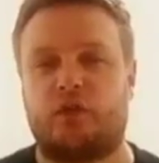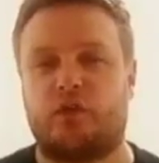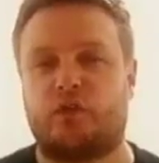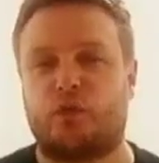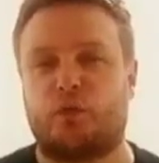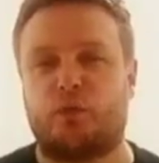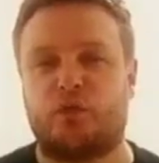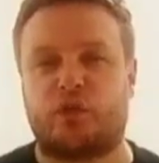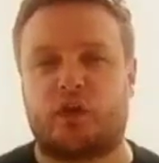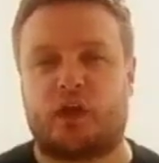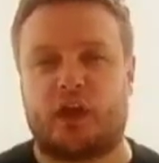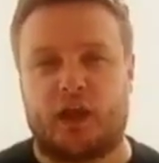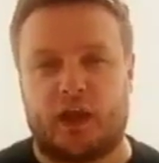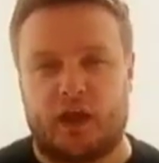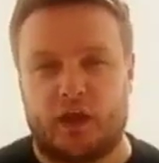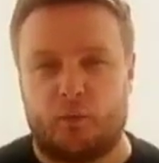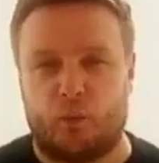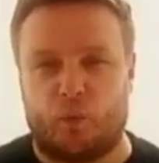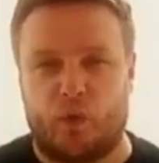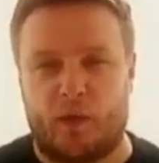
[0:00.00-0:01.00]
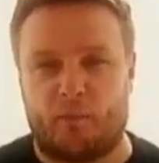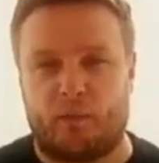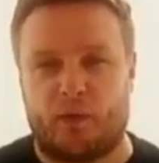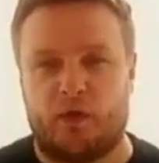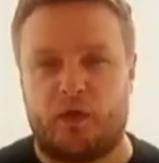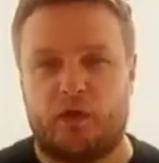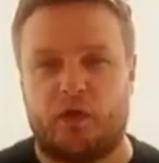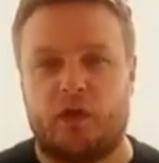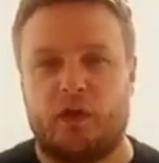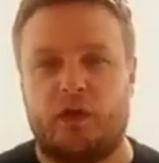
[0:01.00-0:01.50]
it's almost like a hidden
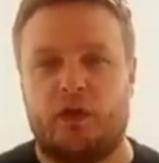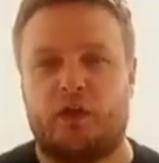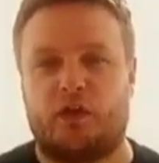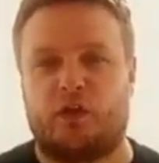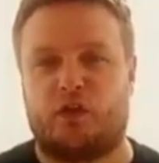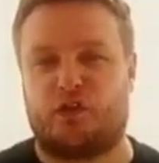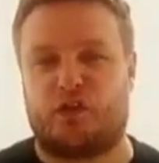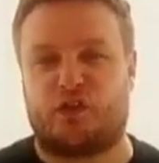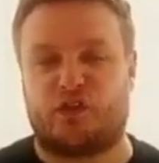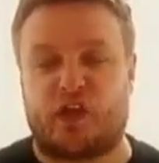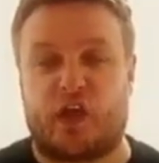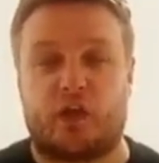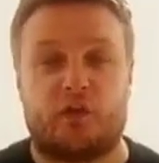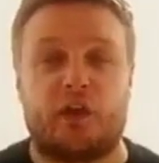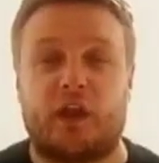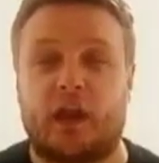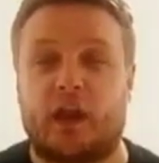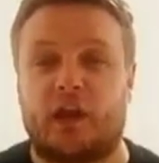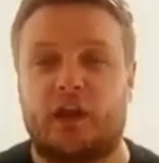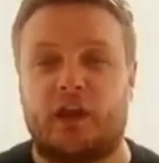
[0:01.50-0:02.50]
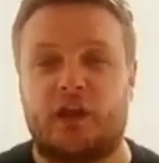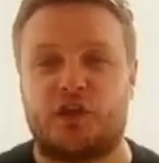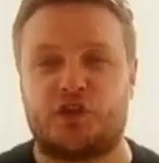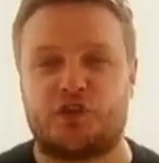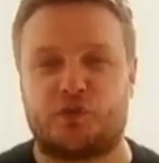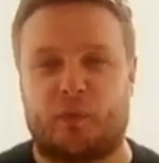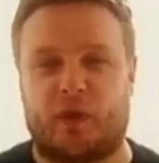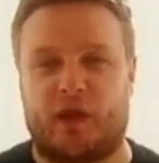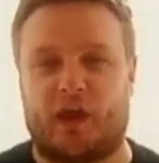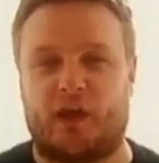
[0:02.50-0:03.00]
weapon because I sound
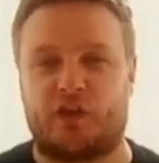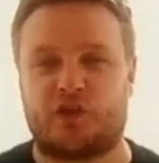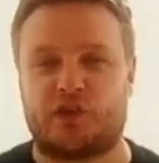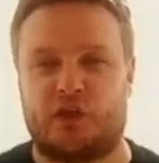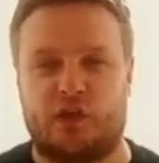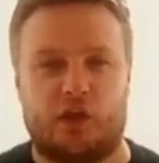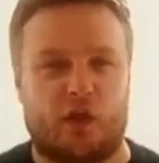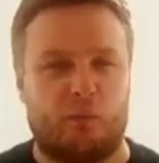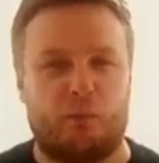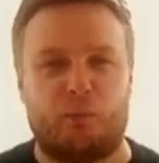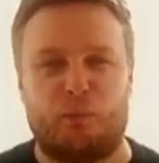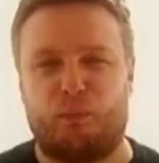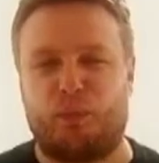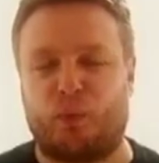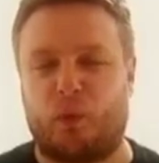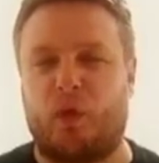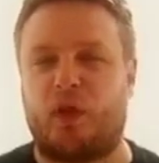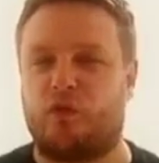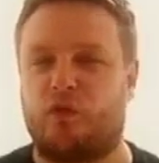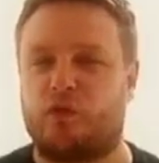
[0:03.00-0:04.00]
English, but actually I'm pretty